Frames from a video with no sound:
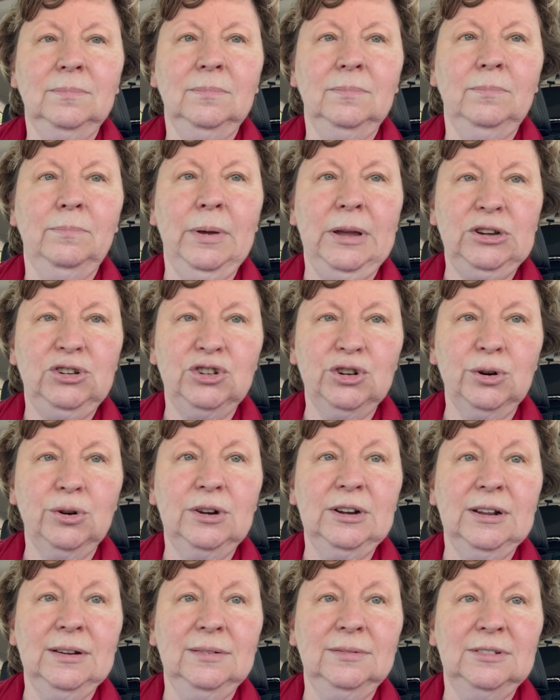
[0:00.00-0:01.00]
be sure
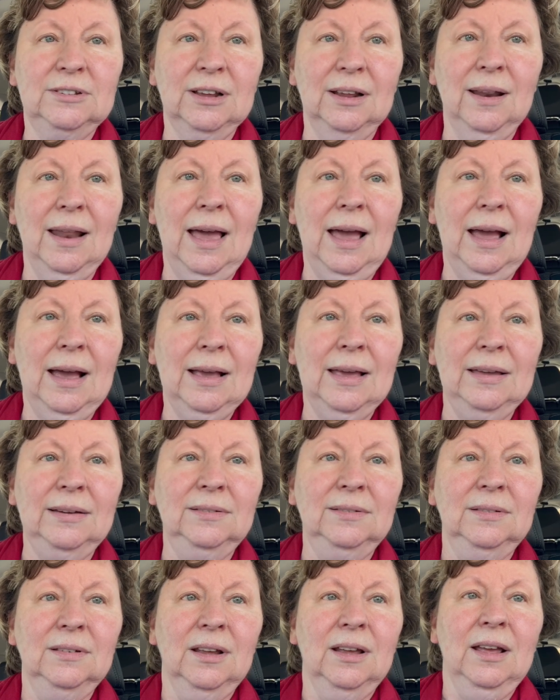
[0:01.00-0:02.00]
to like
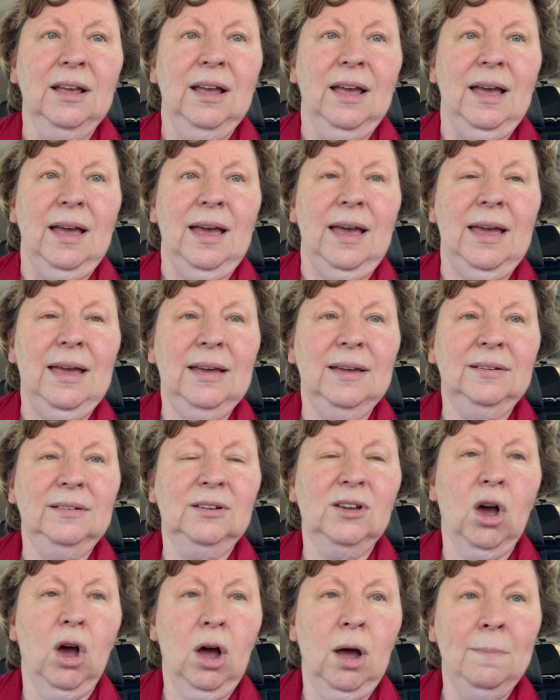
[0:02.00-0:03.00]

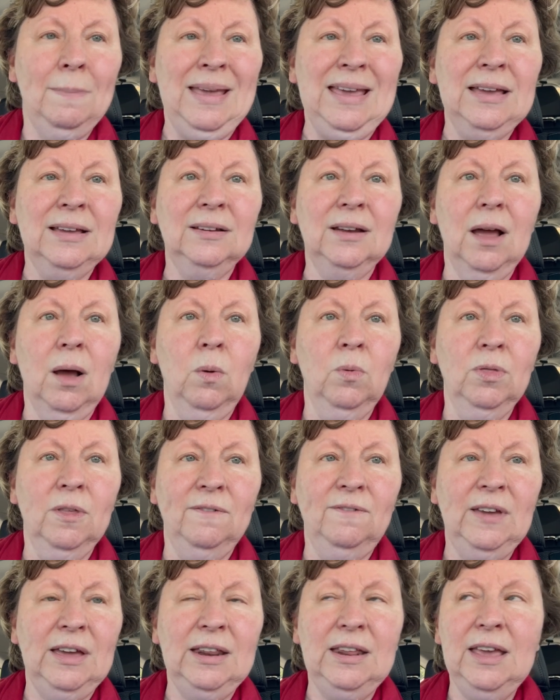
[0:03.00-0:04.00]
and comment on the
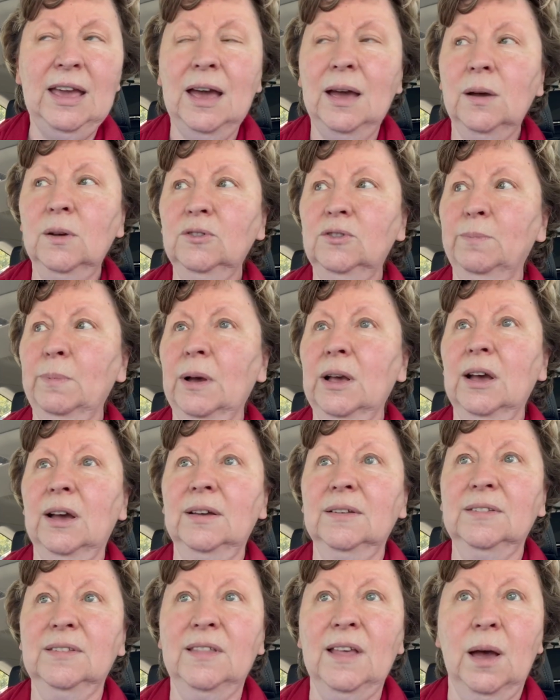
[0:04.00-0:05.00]
videos,
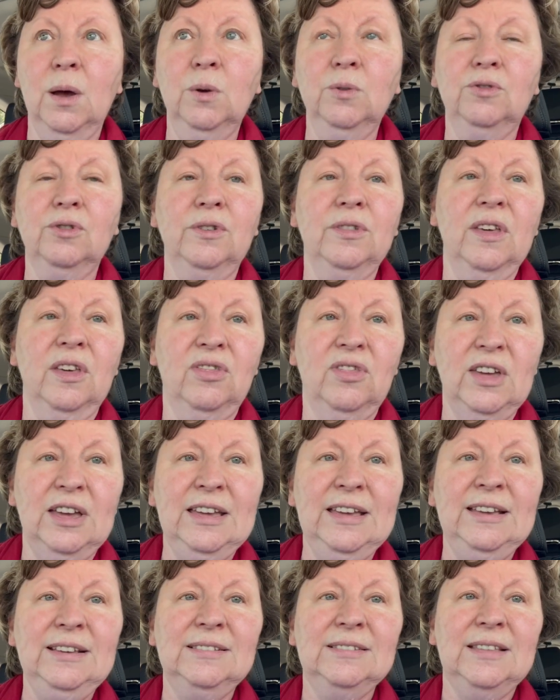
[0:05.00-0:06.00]
because those are the
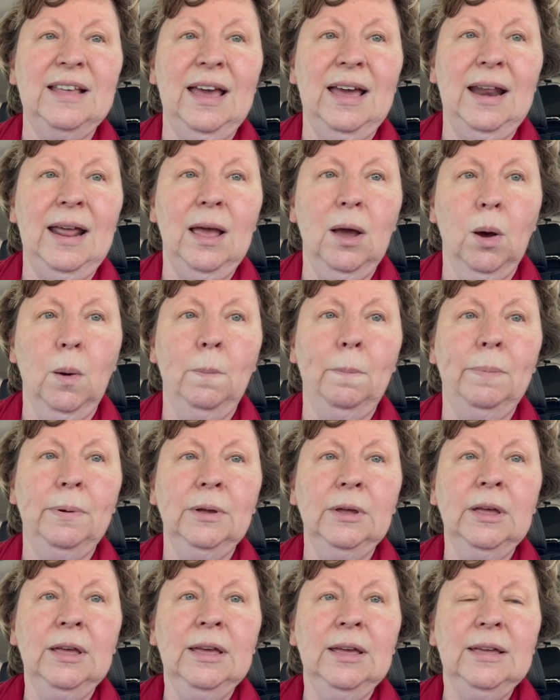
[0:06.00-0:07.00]
things that help
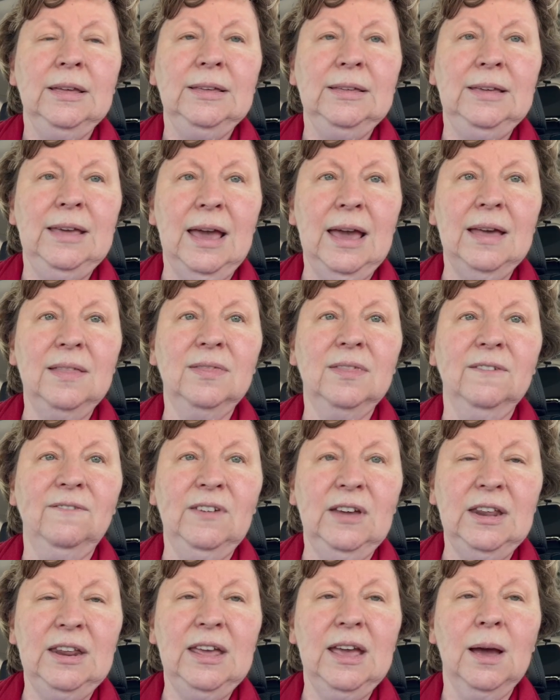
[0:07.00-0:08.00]
get the
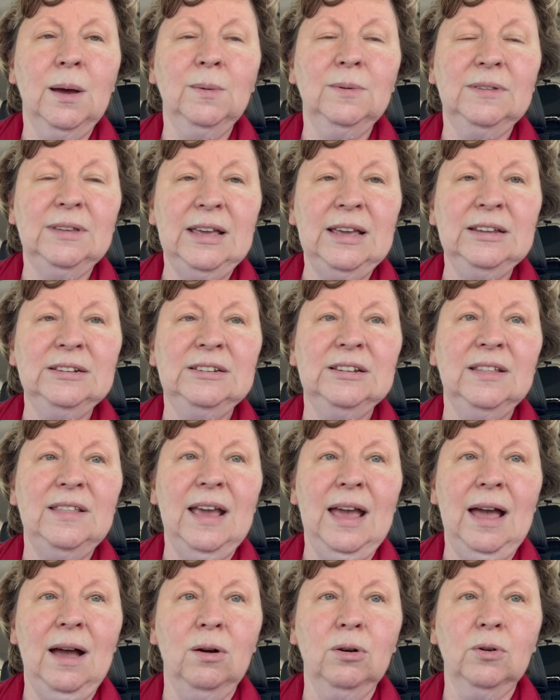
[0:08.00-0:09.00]
videos into
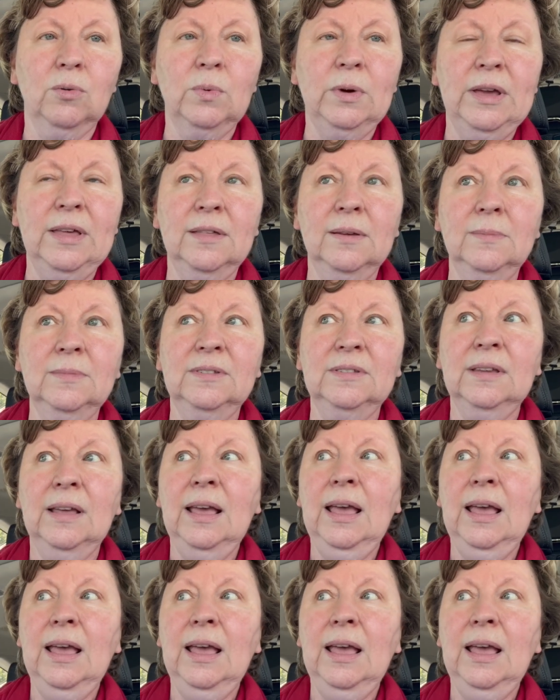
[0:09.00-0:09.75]
the algorithms.